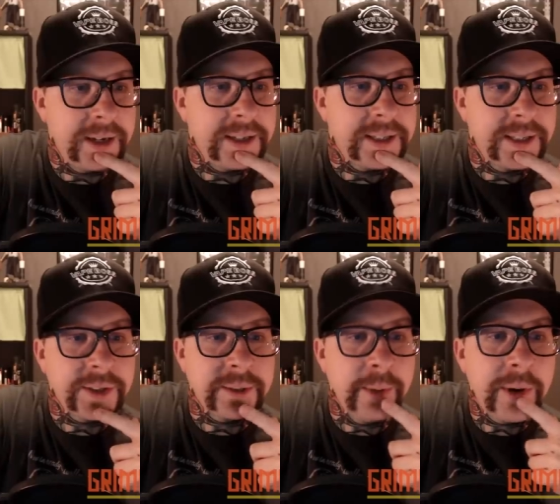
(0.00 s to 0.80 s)
he's still
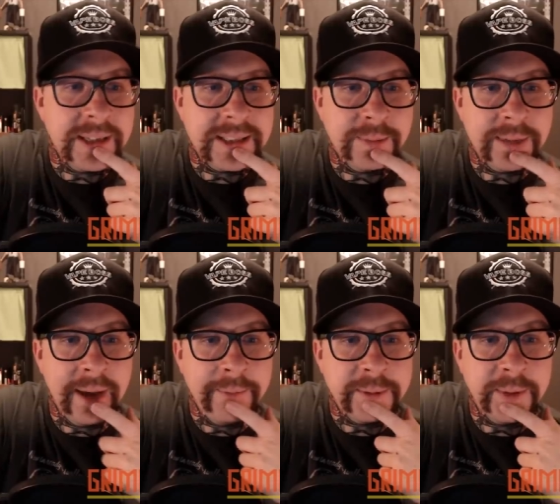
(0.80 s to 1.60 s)
smoking
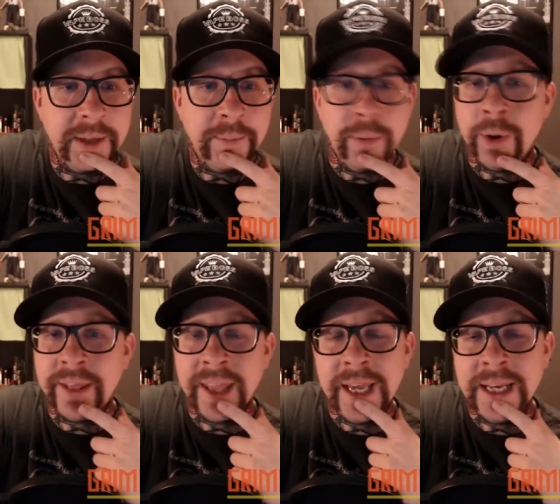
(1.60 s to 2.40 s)
sometimes, but the
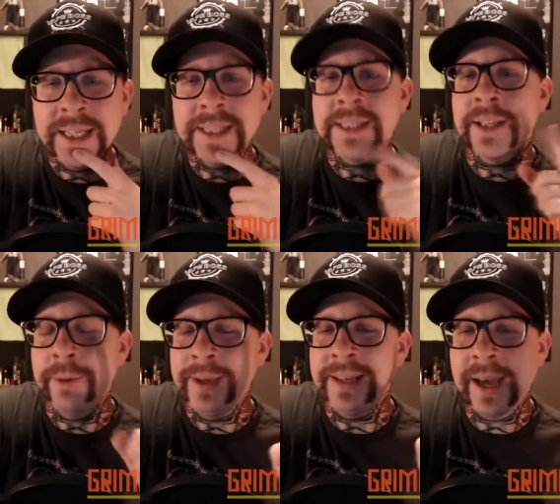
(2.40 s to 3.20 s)
important thing is he is
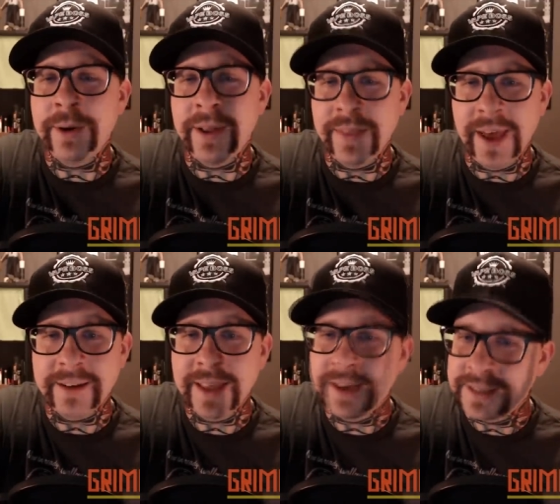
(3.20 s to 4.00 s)
slowing down on that.
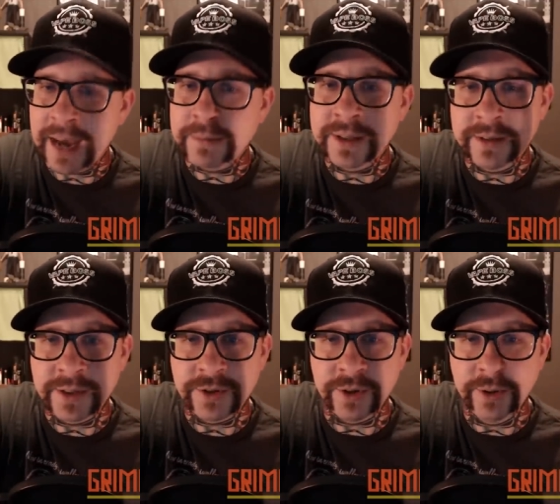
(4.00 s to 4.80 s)
That is absolutely
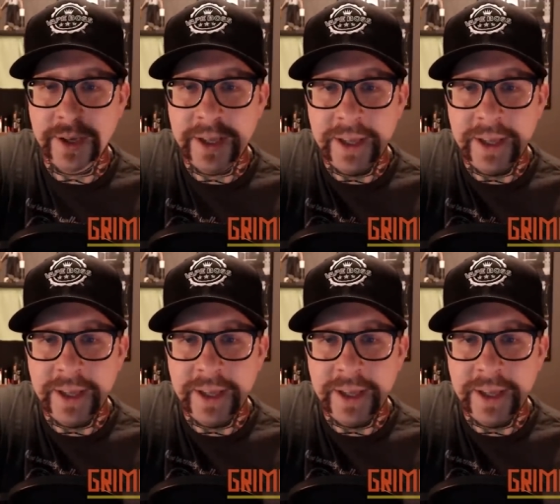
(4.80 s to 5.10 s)
true.